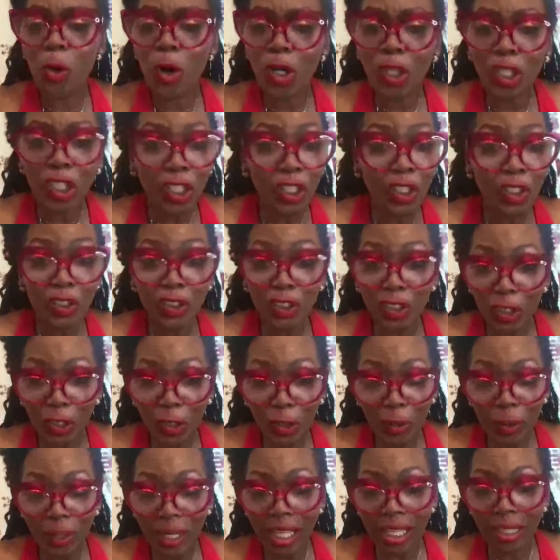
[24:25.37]
What are you
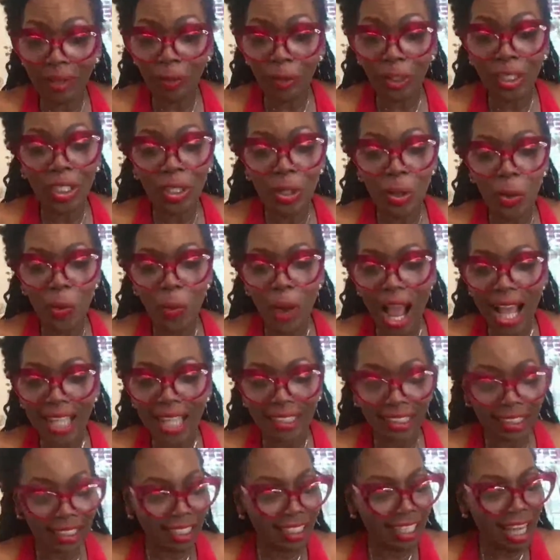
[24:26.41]
doing? What are you
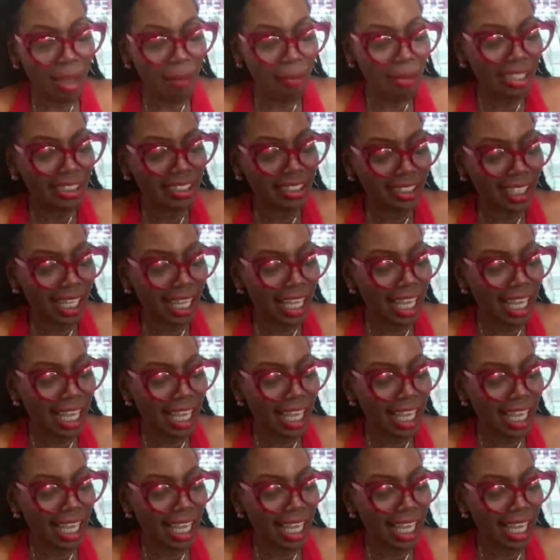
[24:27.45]
watching? Let me see.
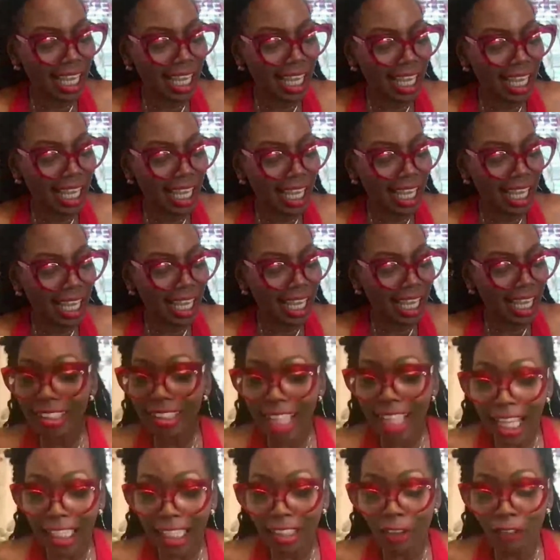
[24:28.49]
And if you try to
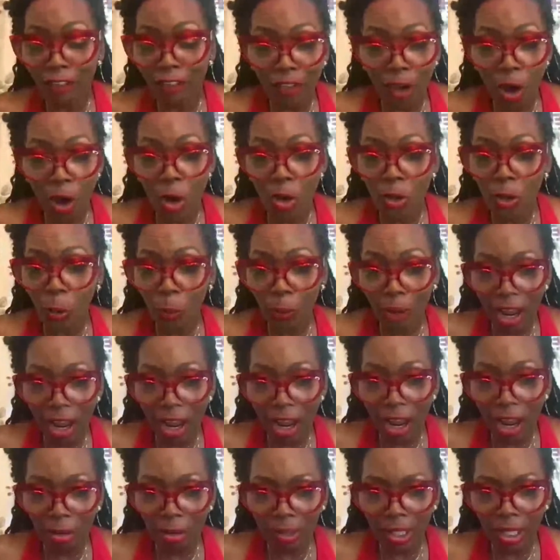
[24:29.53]
take the phone away
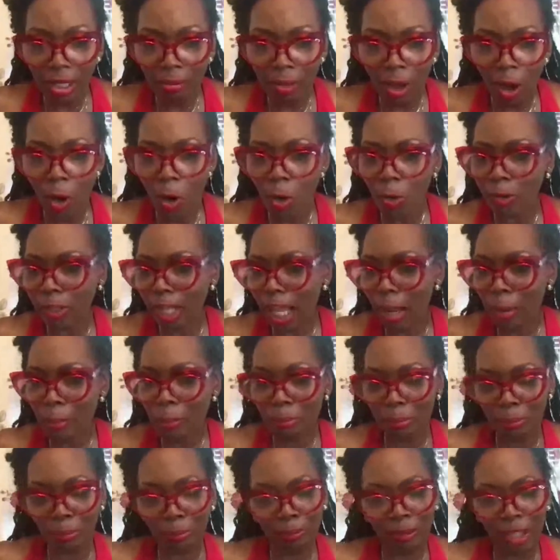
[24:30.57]
from them,
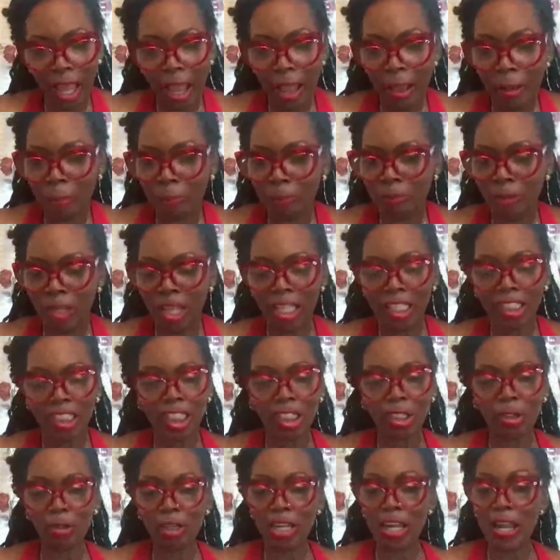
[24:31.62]
they
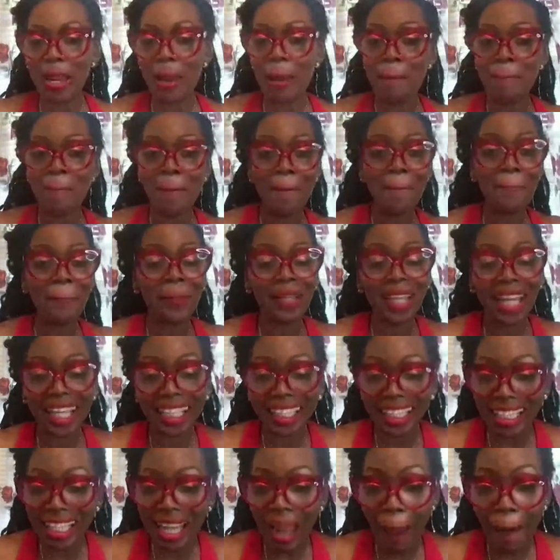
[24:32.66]
scream
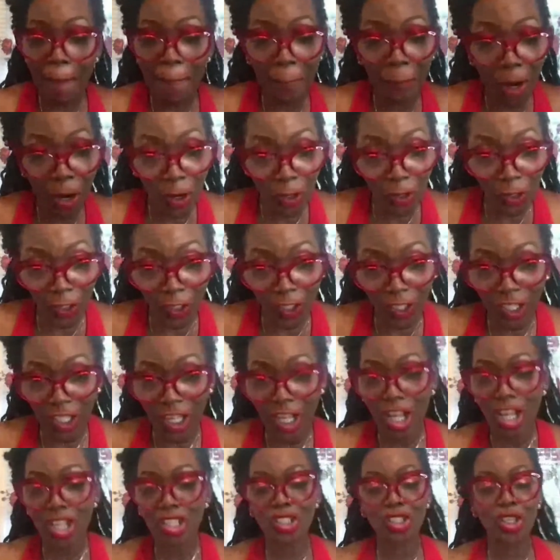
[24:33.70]
bloody murder.
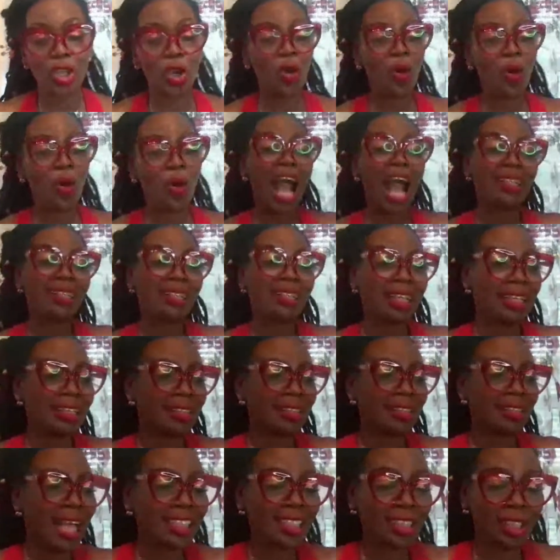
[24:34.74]
So I think
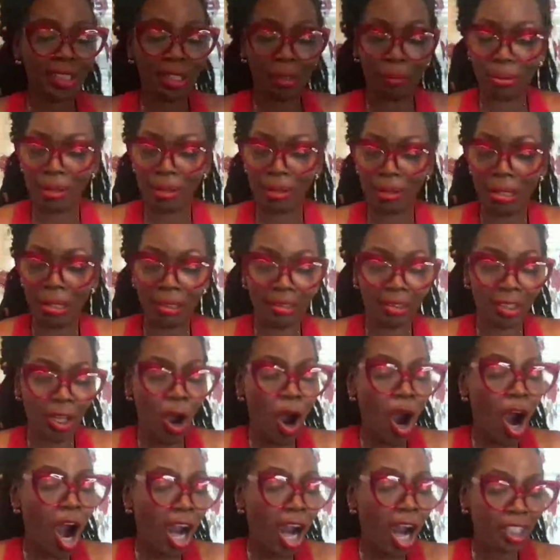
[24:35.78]
that's going to be the
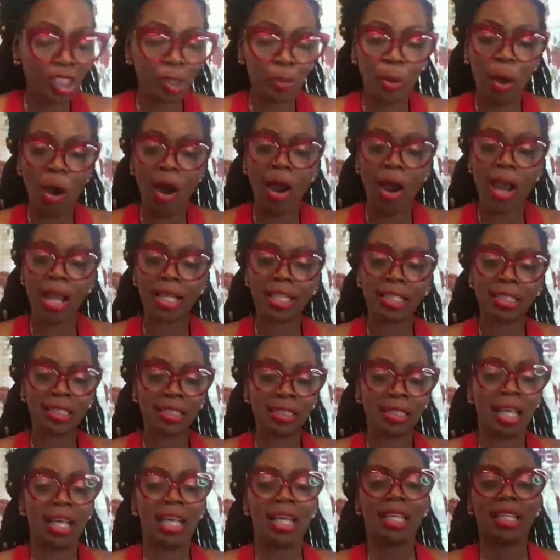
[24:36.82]
hardest part, is
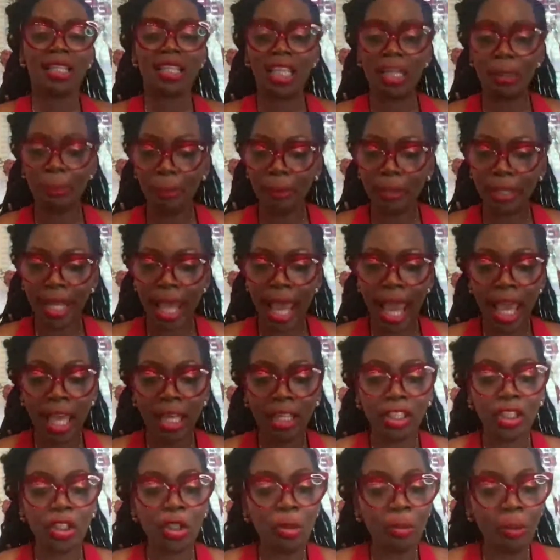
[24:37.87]
keeping that
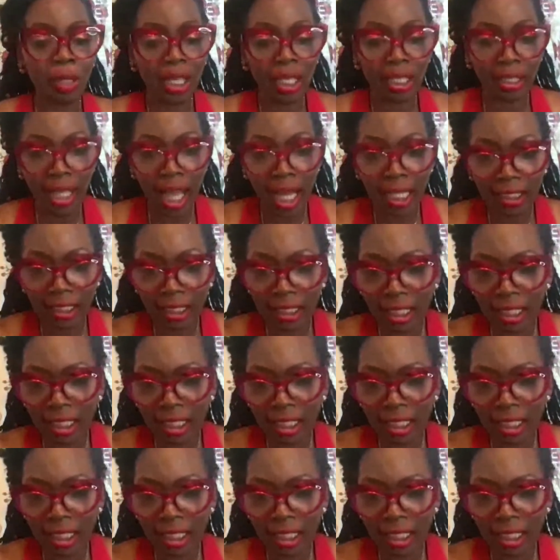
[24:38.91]
human connection.